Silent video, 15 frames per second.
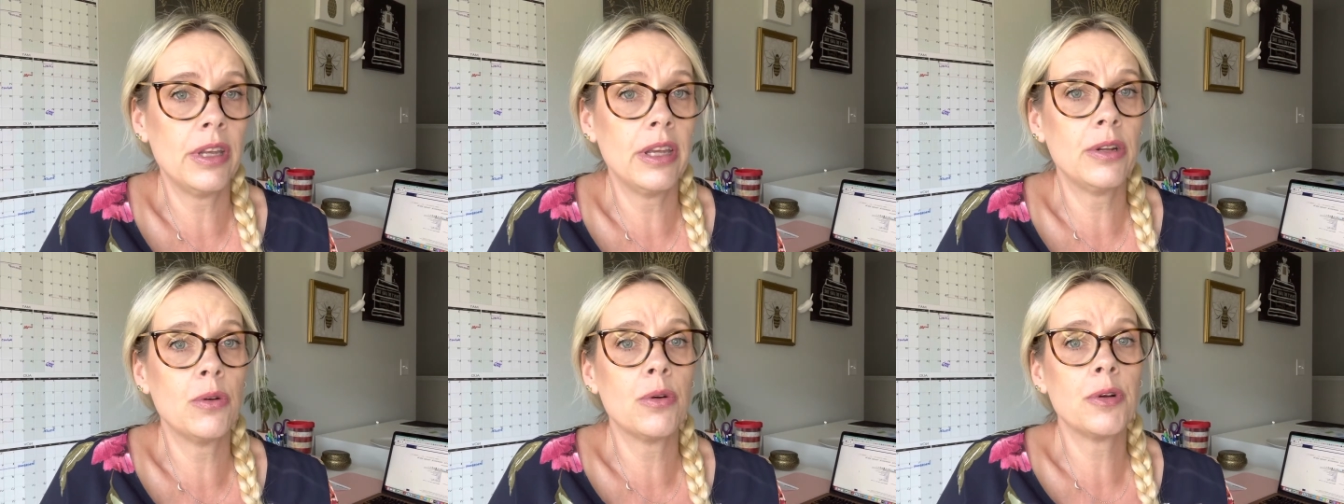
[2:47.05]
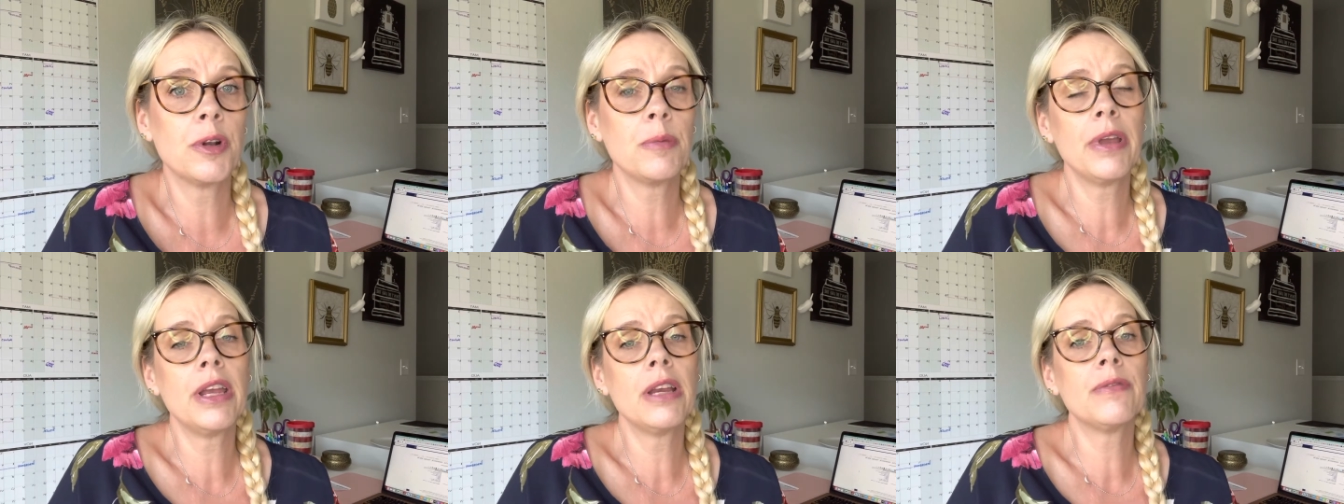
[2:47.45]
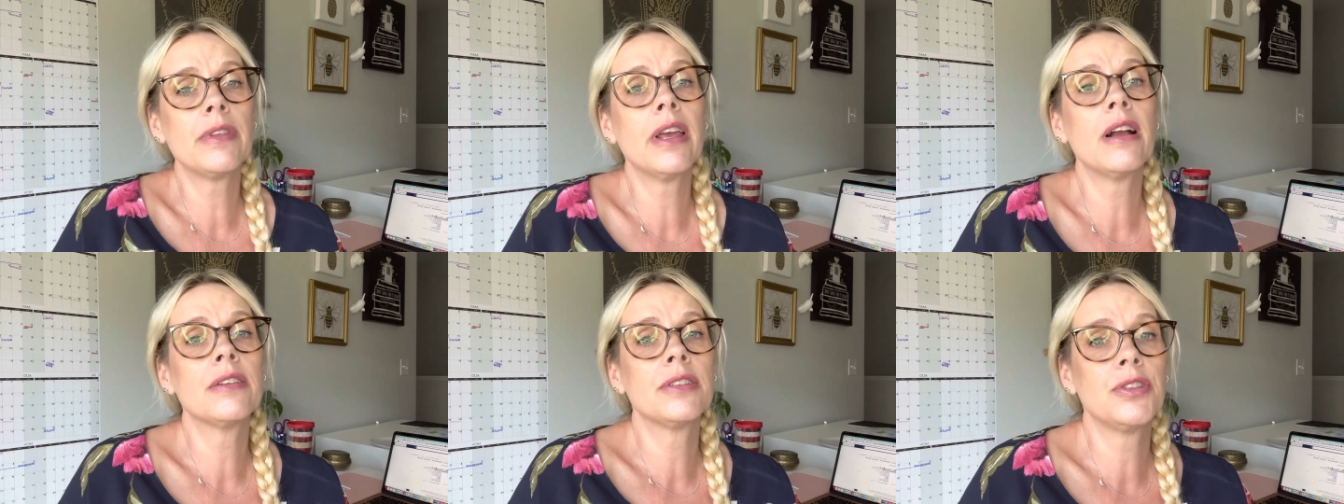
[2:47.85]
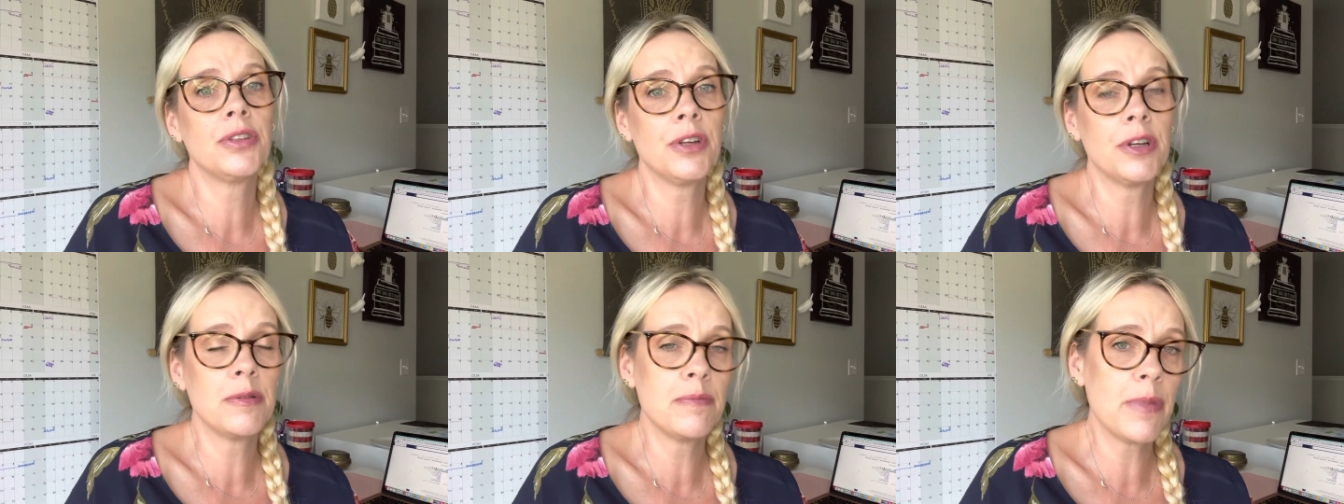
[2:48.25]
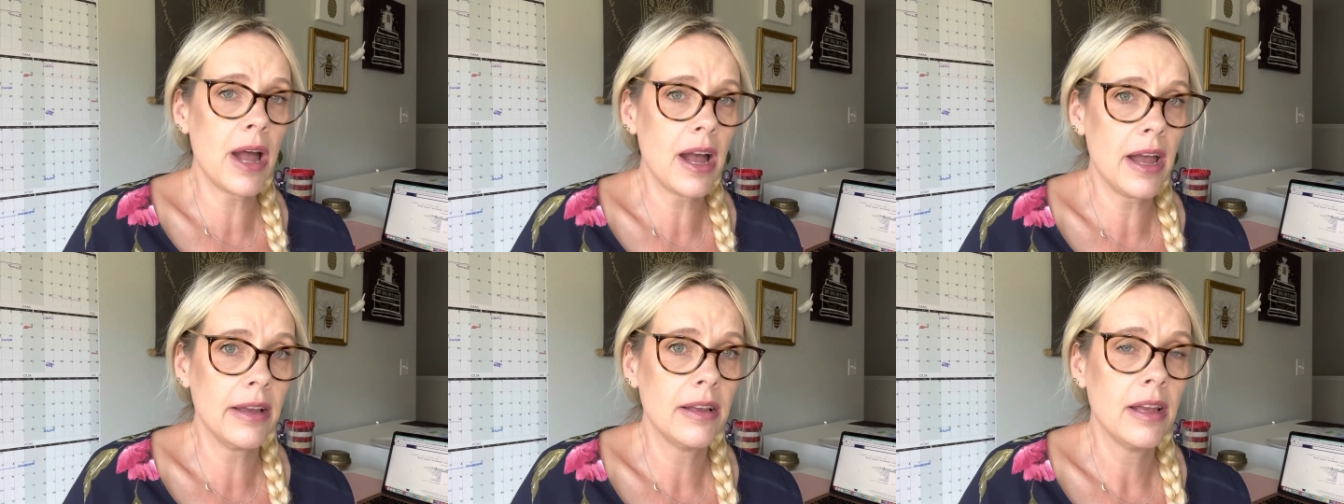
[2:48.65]
in order to pay for the house that you're going to
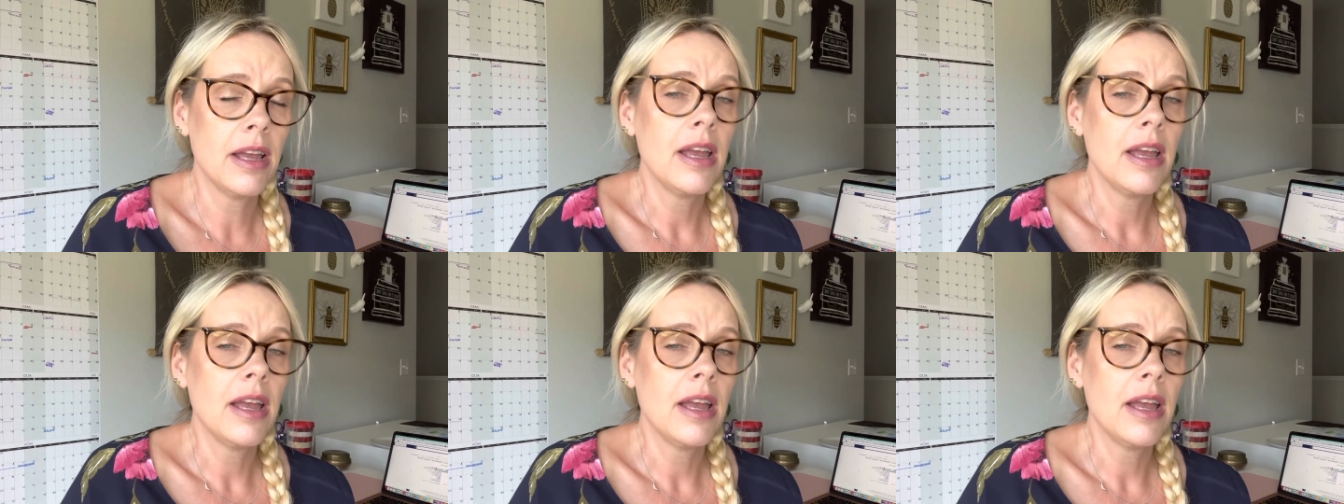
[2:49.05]
buy.